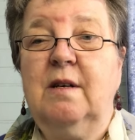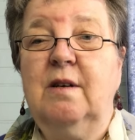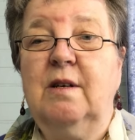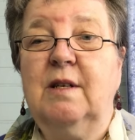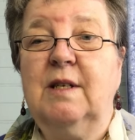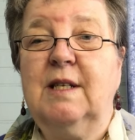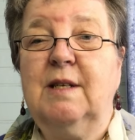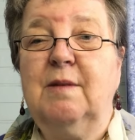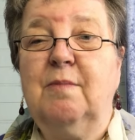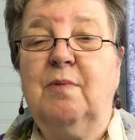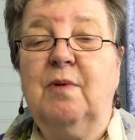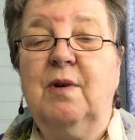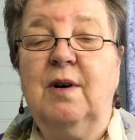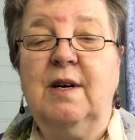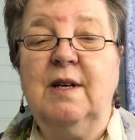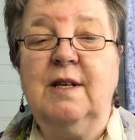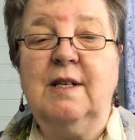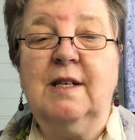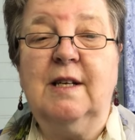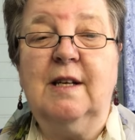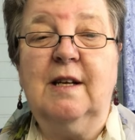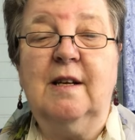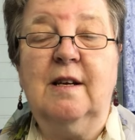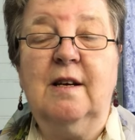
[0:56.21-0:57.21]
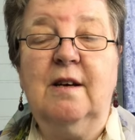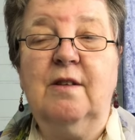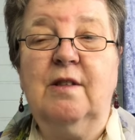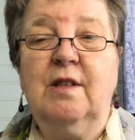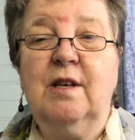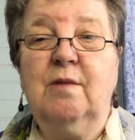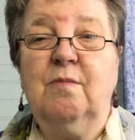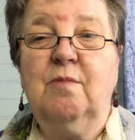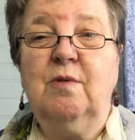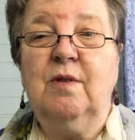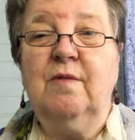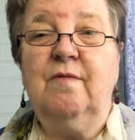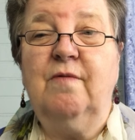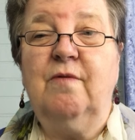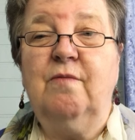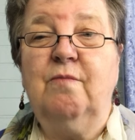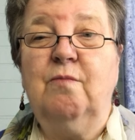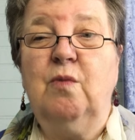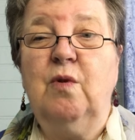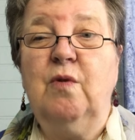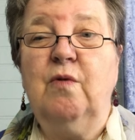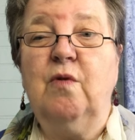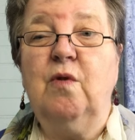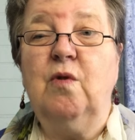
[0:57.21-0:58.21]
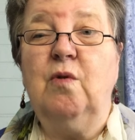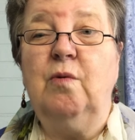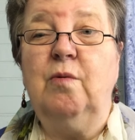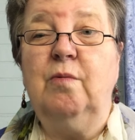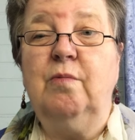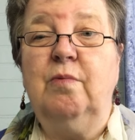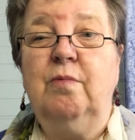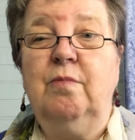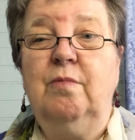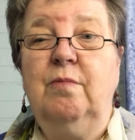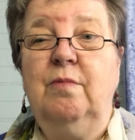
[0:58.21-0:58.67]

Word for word: Not surprisingly, I think we've we've all